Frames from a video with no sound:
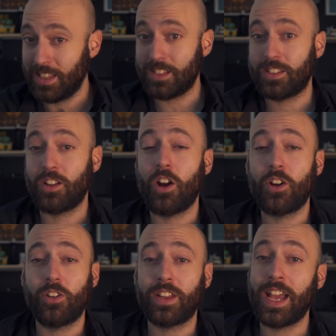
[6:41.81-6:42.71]
That's their
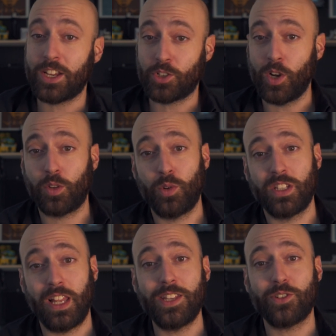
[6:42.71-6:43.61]
hard-earned cash going
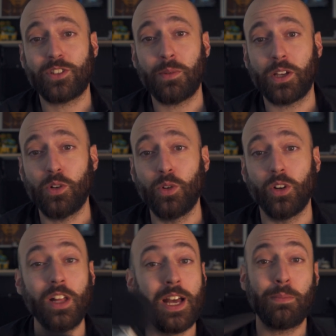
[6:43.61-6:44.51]
towards a lens or something
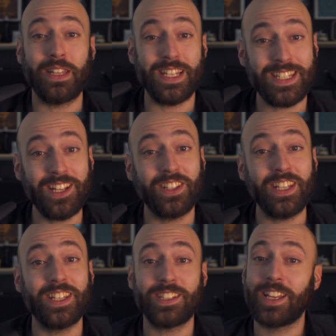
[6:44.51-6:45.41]
cool, but they still
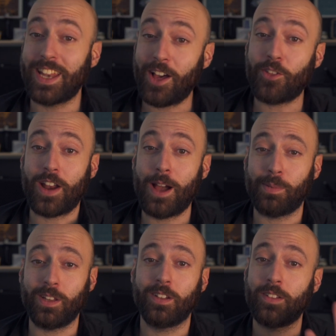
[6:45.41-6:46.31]
need this, and now they're
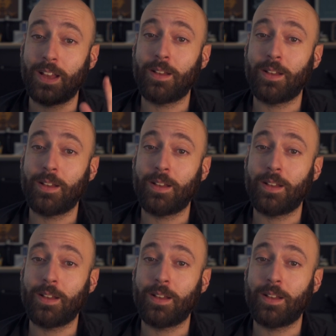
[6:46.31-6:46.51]
happy.